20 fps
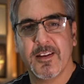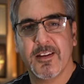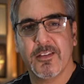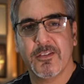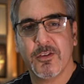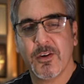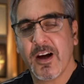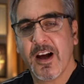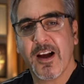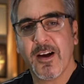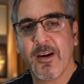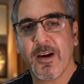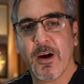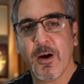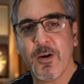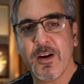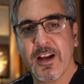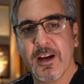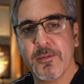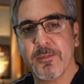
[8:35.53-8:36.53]
So
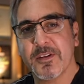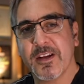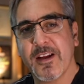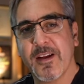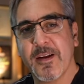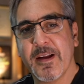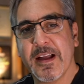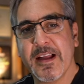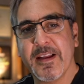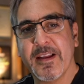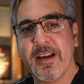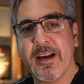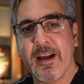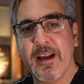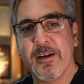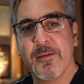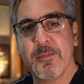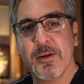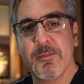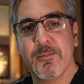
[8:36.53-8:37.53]
how comes
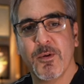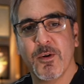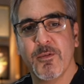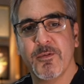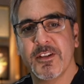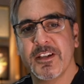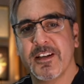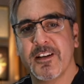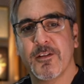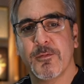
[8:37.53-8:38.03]
I'm involved in a